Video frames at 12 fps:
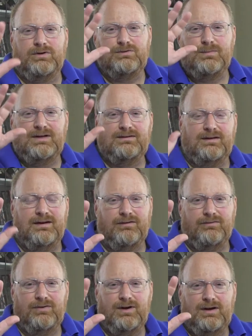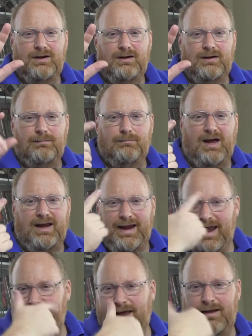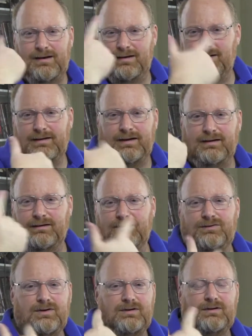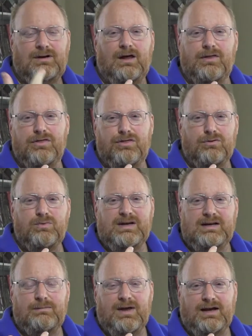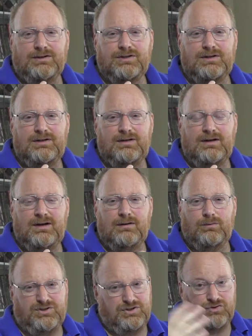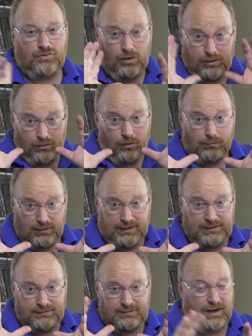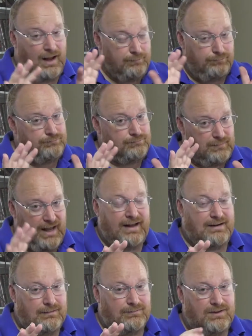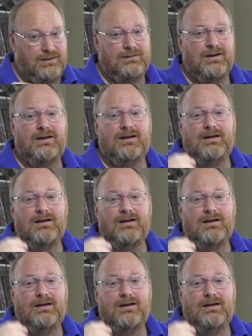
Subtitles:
which means that if my head is a 3D mesh, which is drawn normally, not additively,